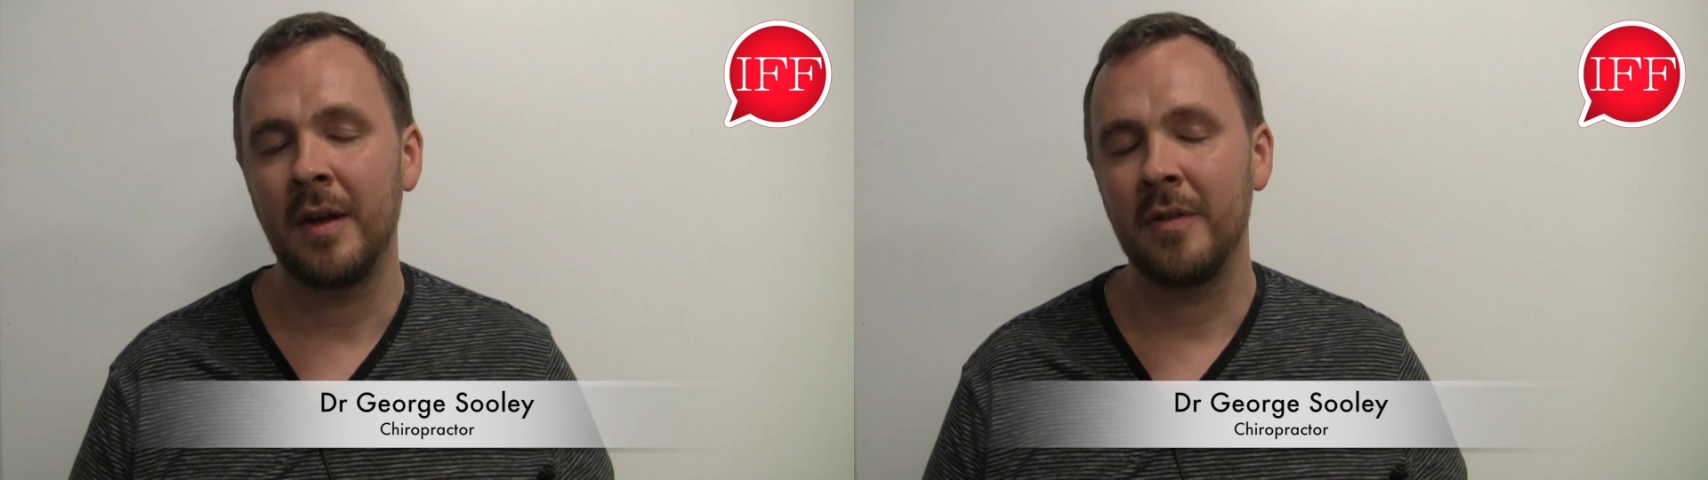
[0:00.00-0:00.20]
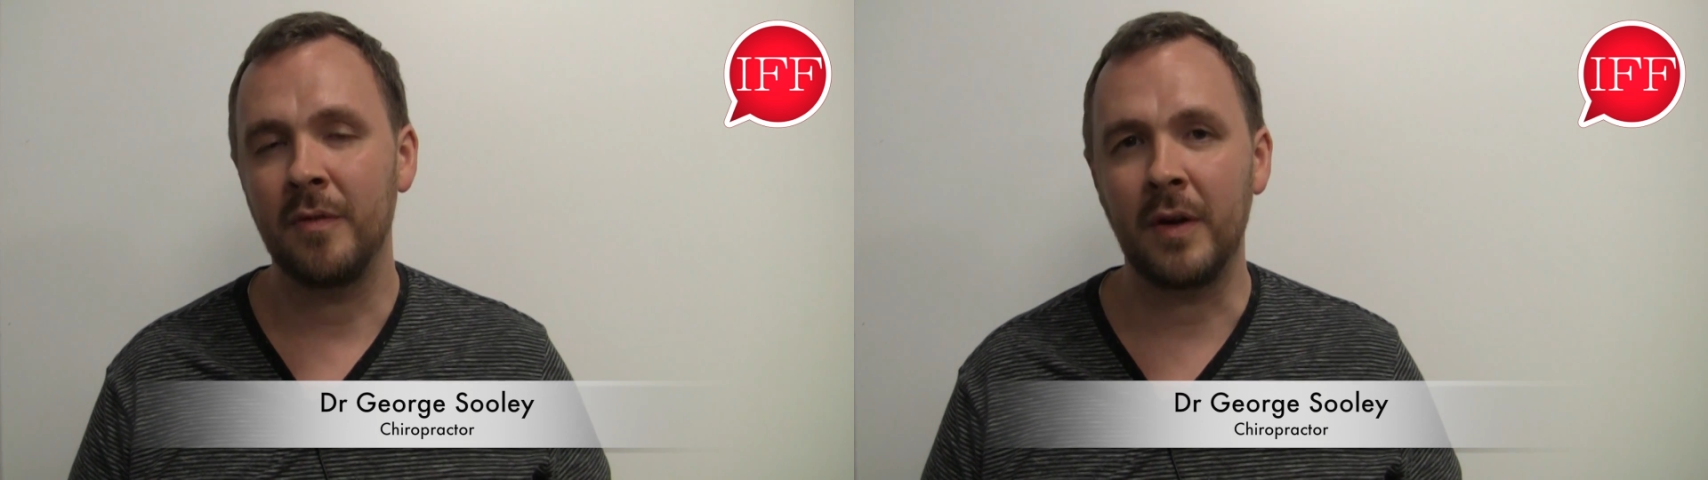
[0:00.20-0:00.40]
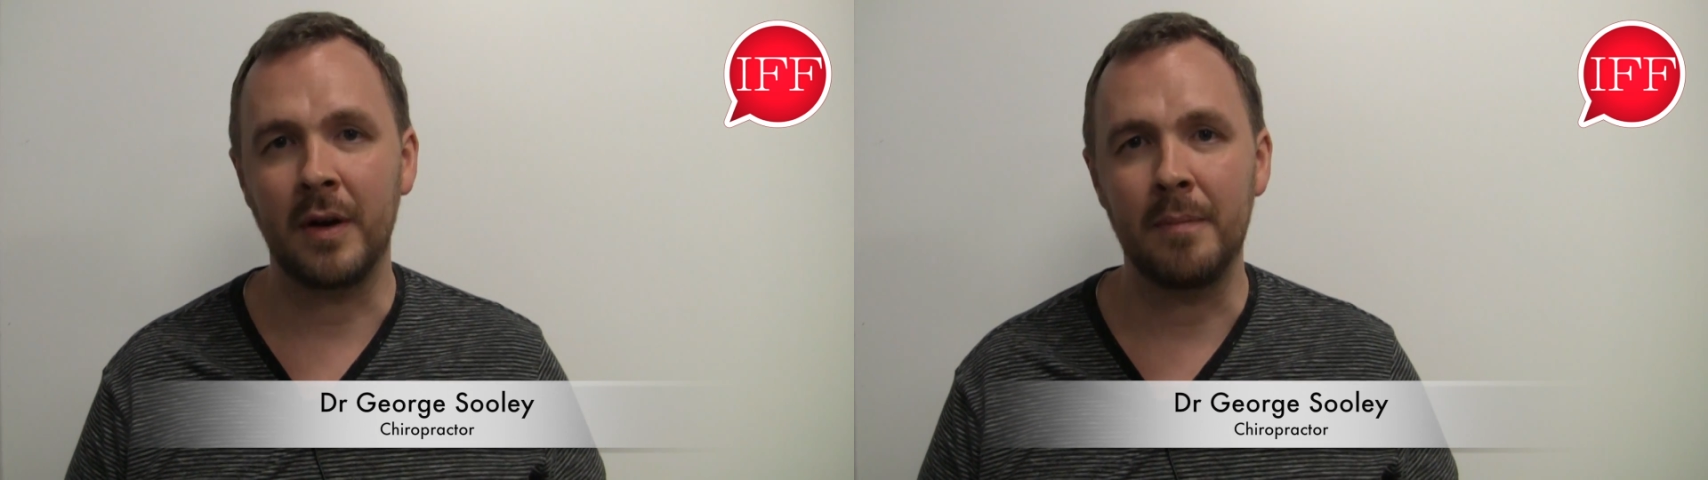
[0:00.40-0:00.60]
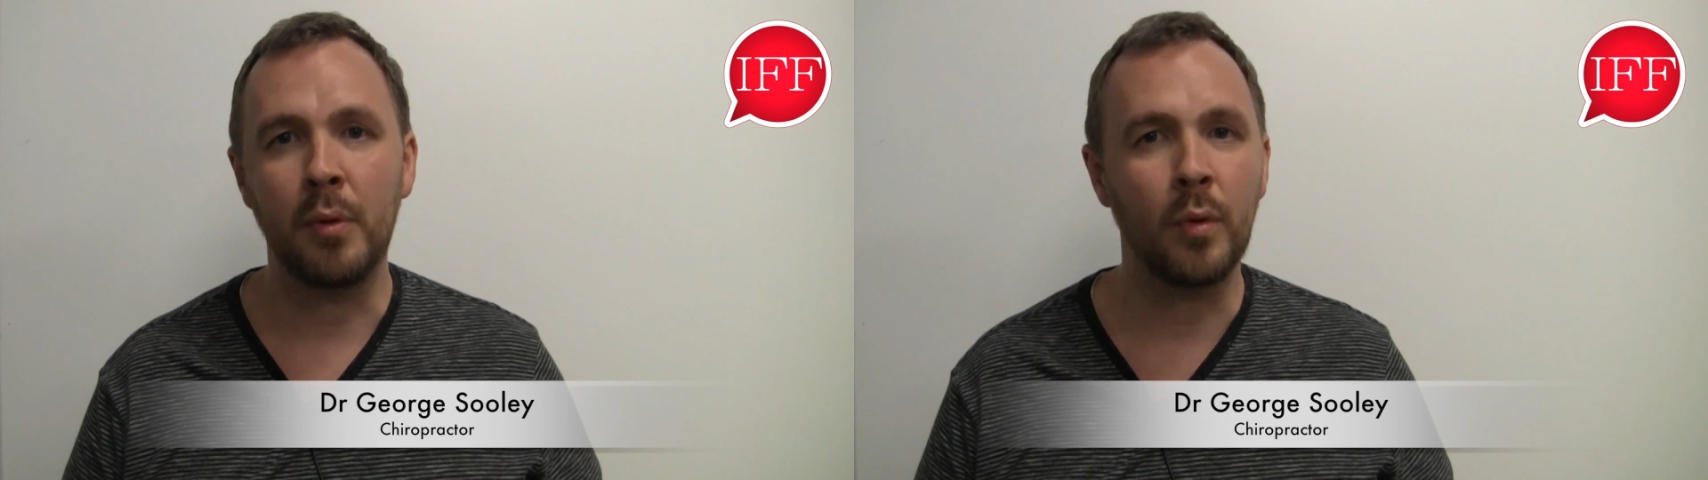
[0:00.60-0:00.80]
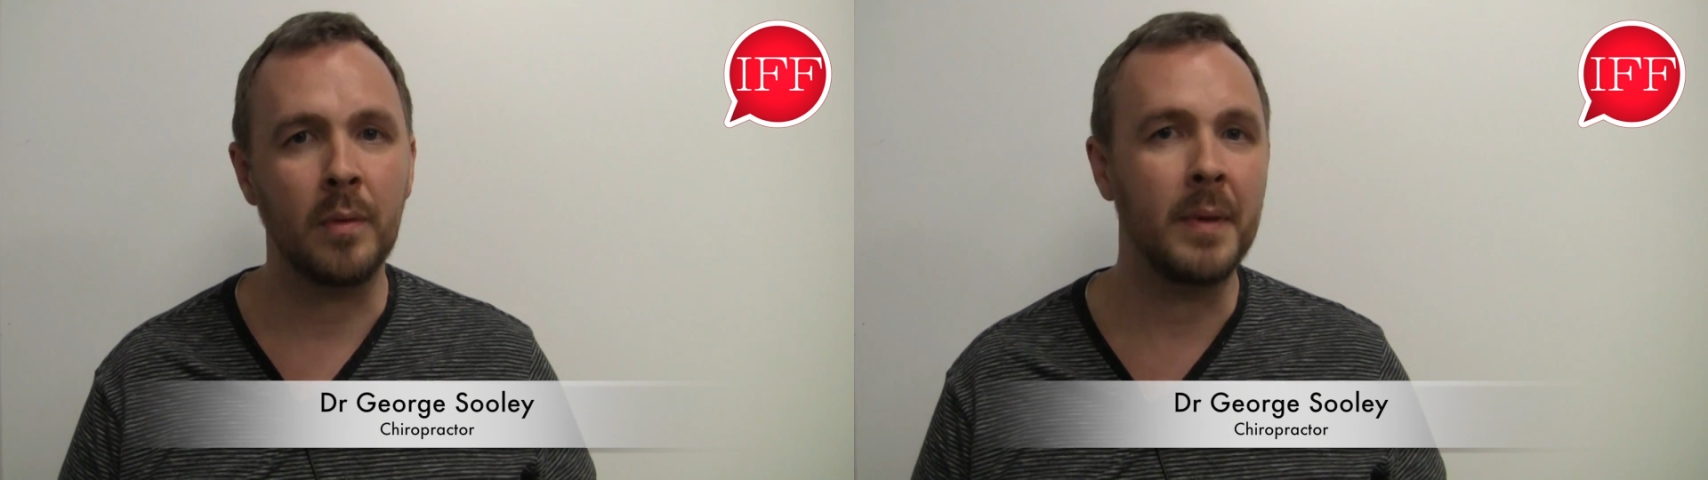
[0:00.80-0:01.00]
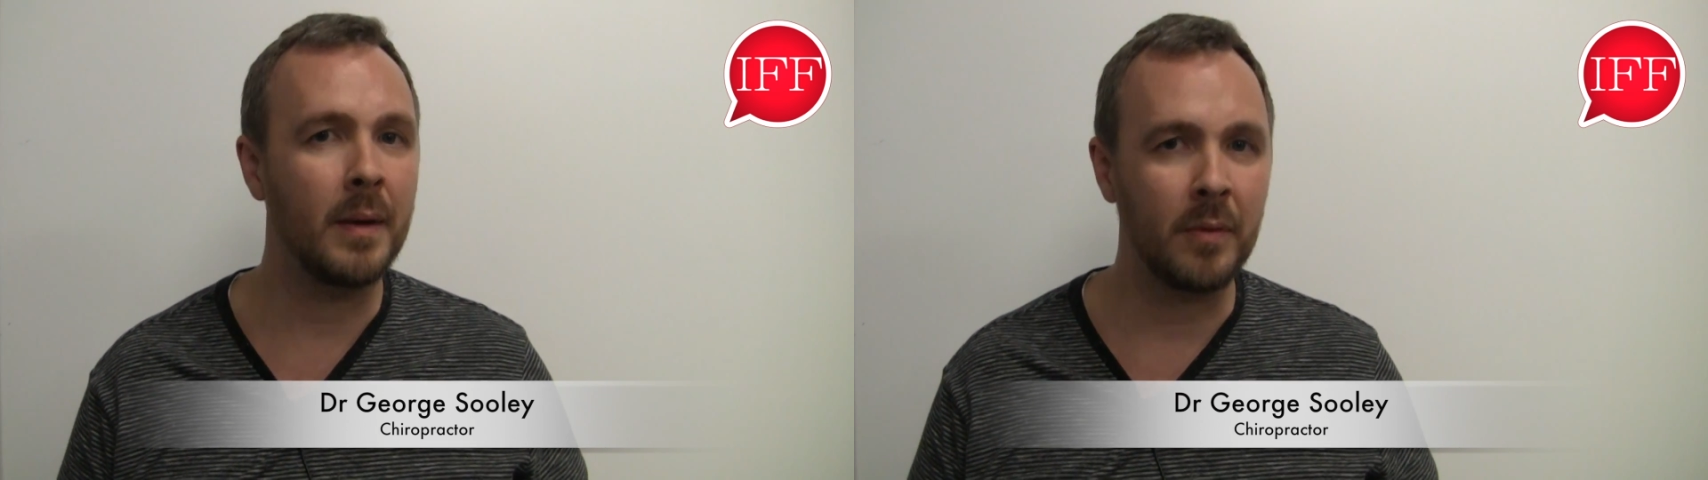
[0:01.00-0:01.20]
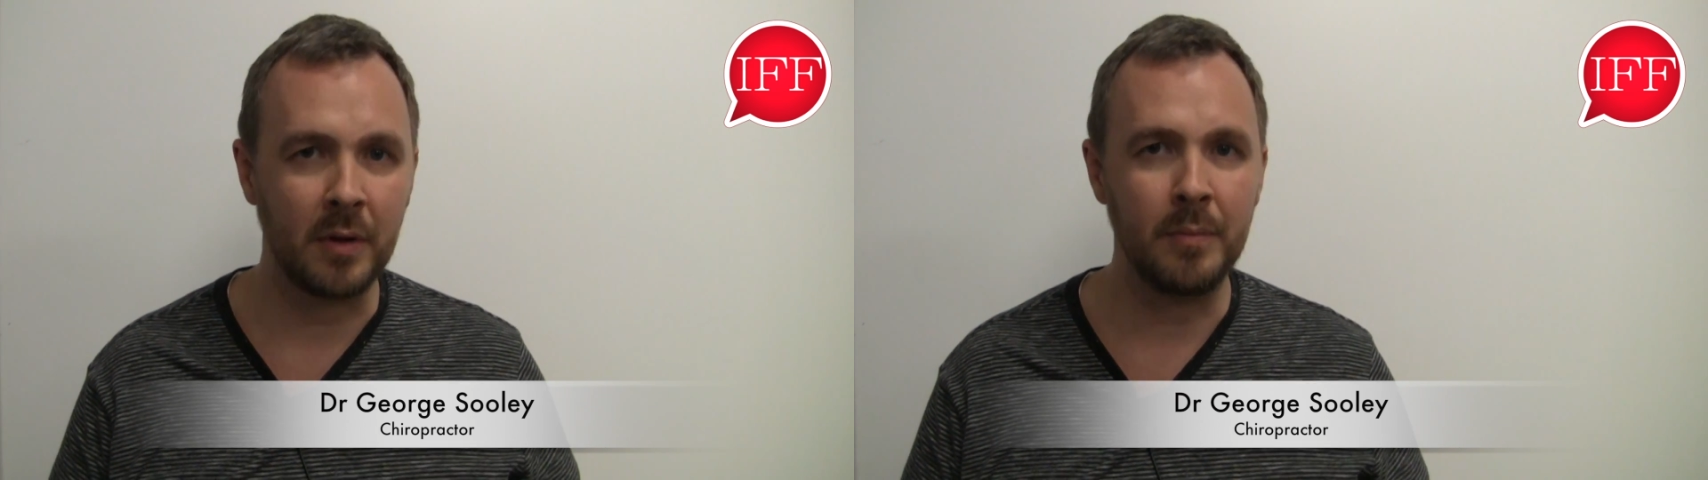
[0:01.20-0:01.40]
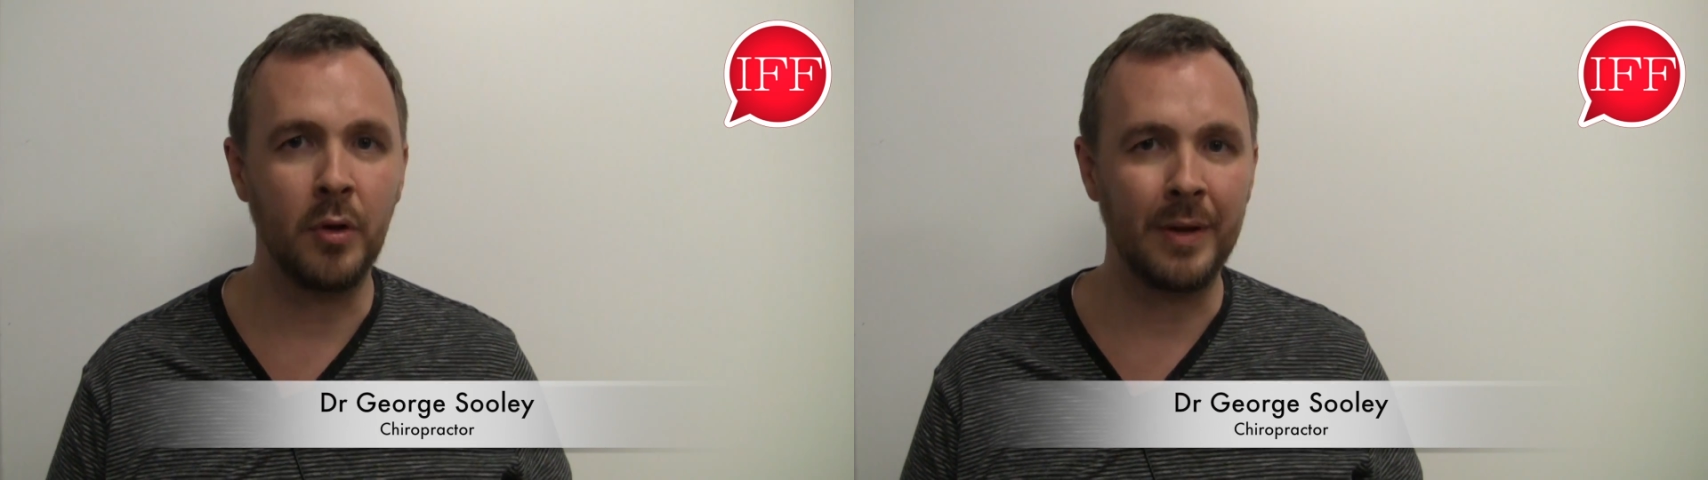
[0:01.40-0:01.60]
it's very important to be able to
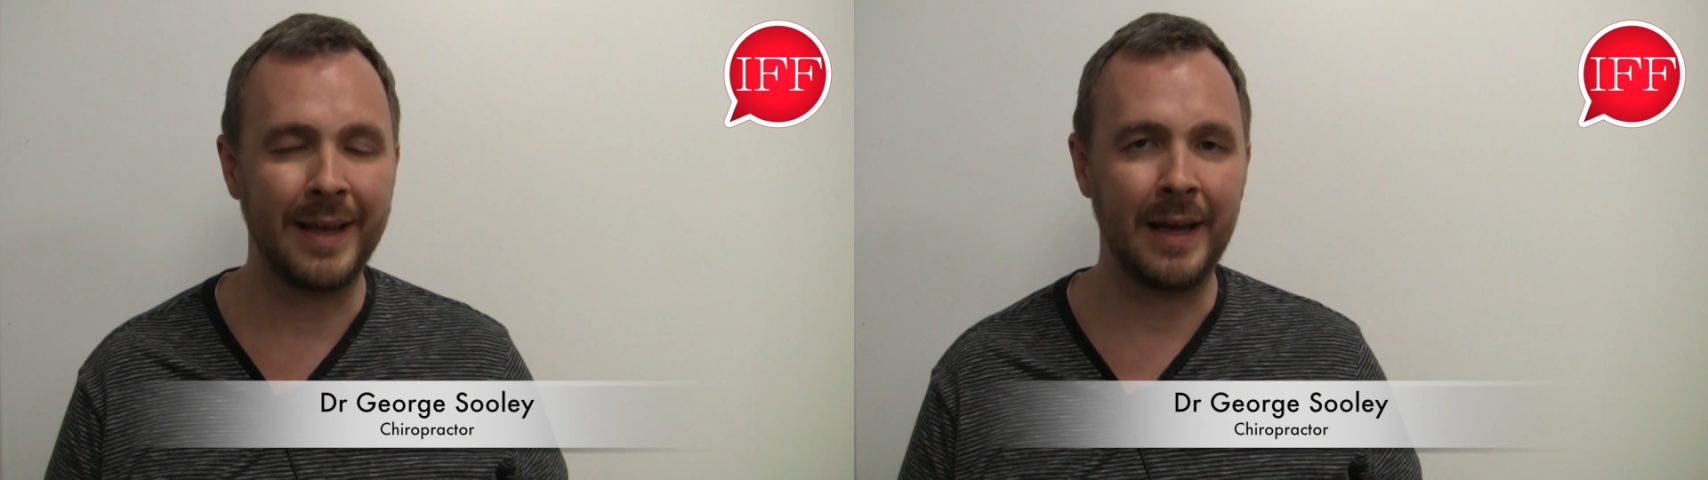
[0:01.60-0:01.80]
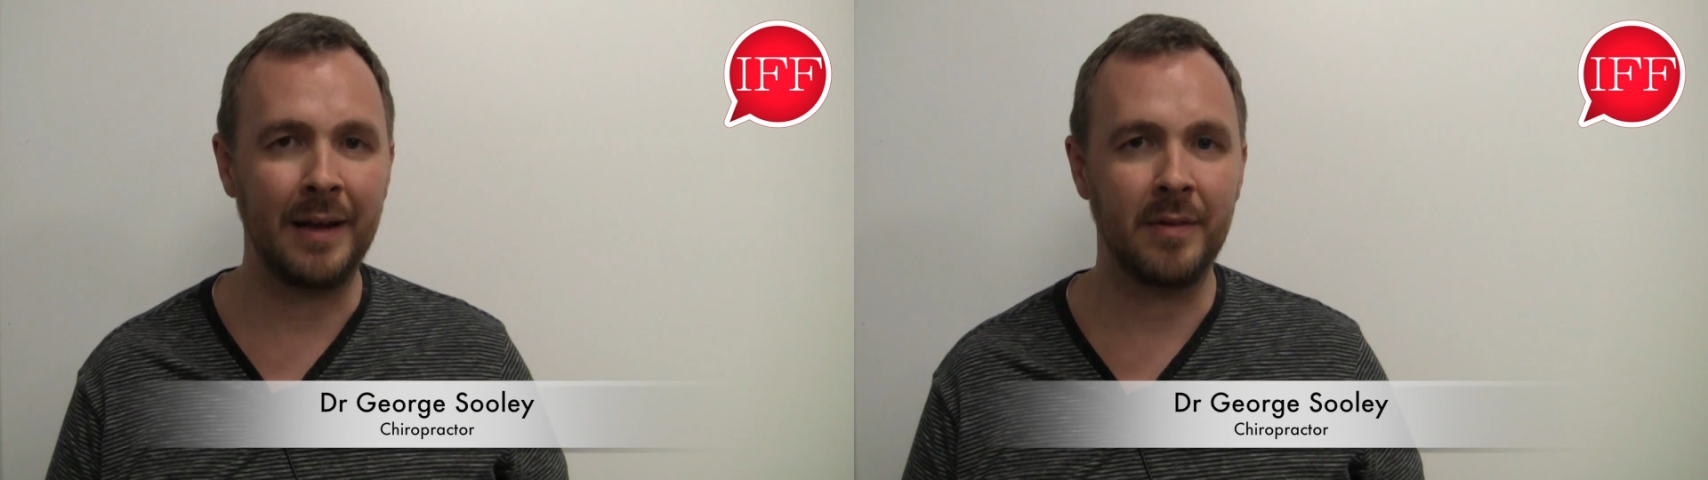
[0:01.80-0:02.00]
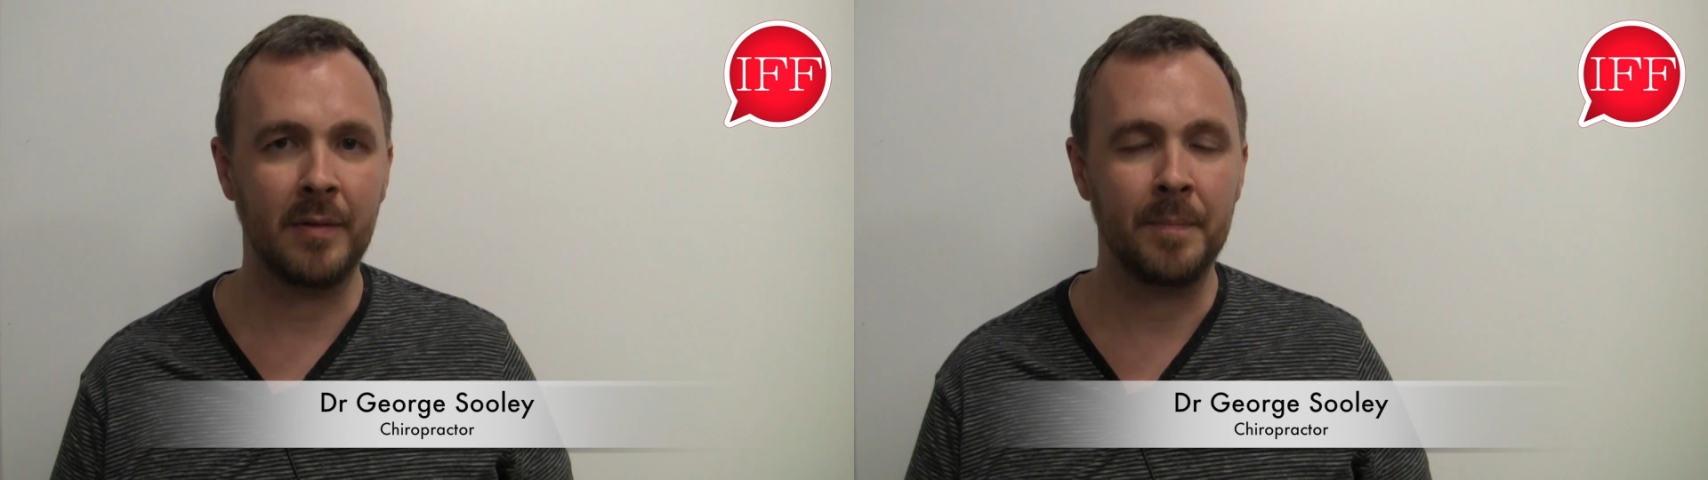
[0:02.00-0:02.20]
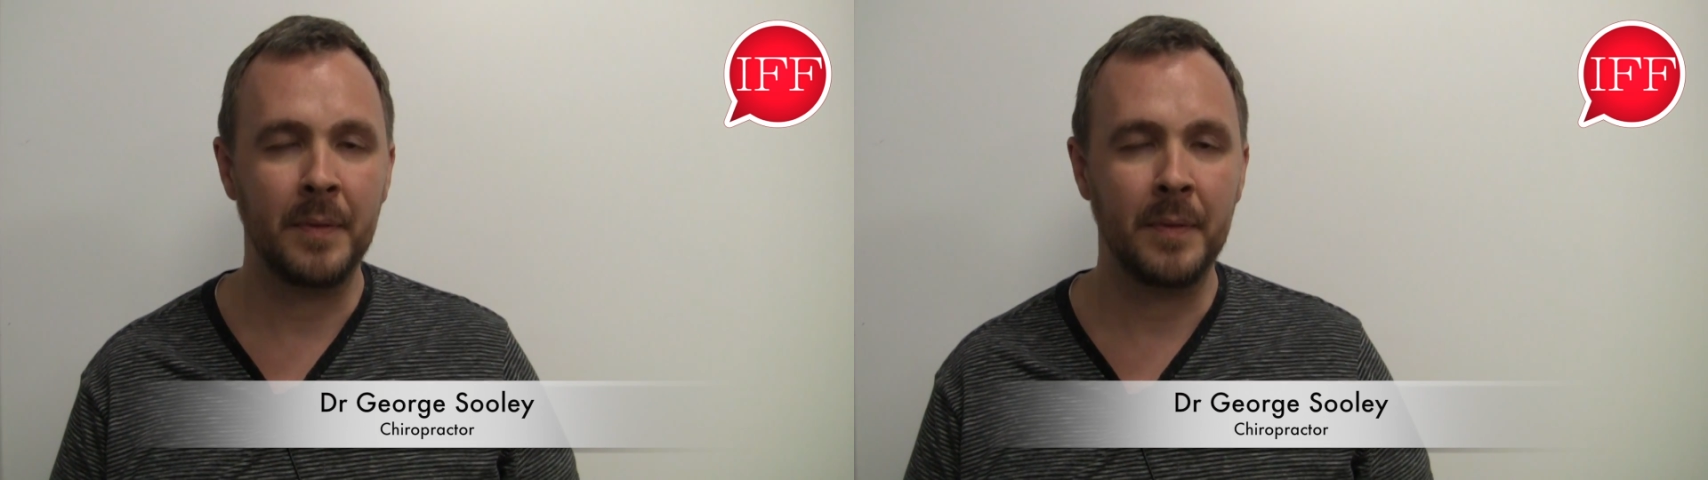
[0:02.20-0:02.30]
communicate.